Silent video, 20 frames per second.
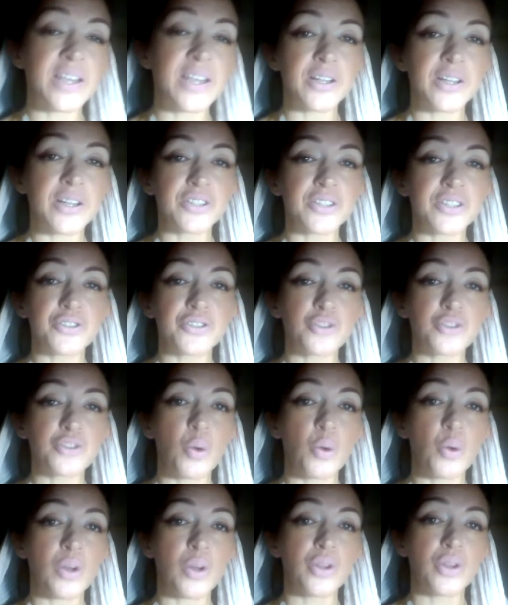character so
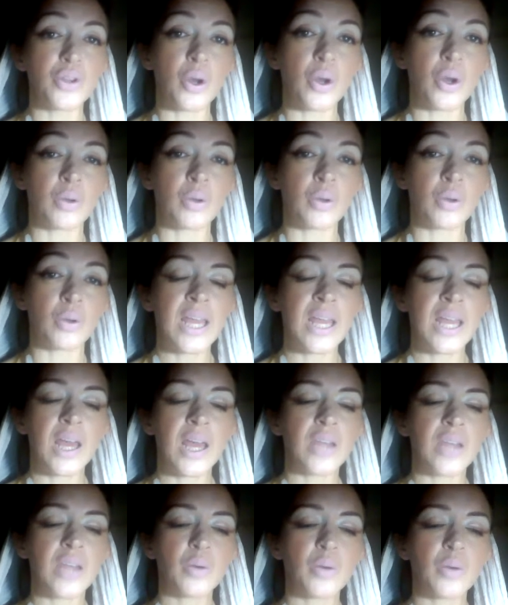well known
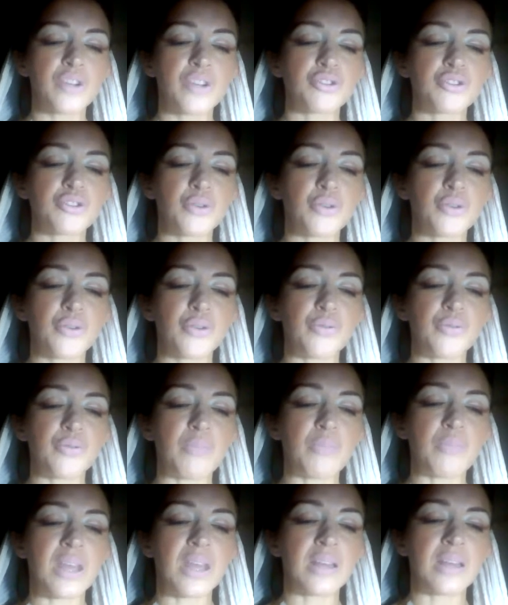and you want to sort of
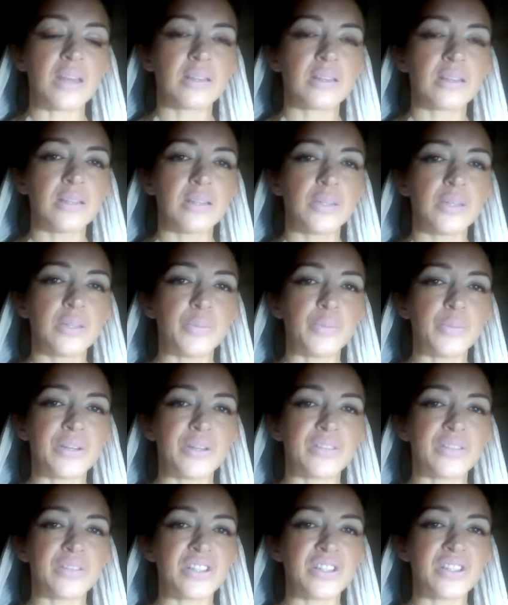make it a little bit
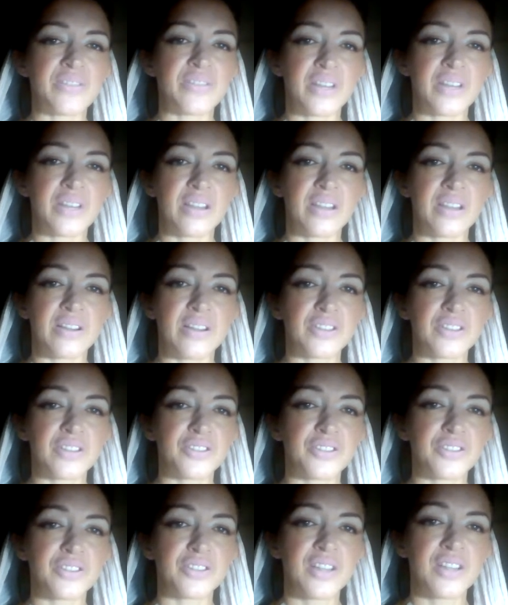of a different character.
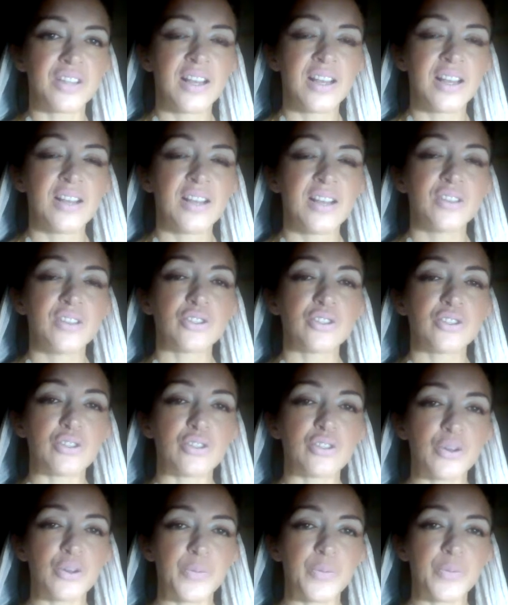So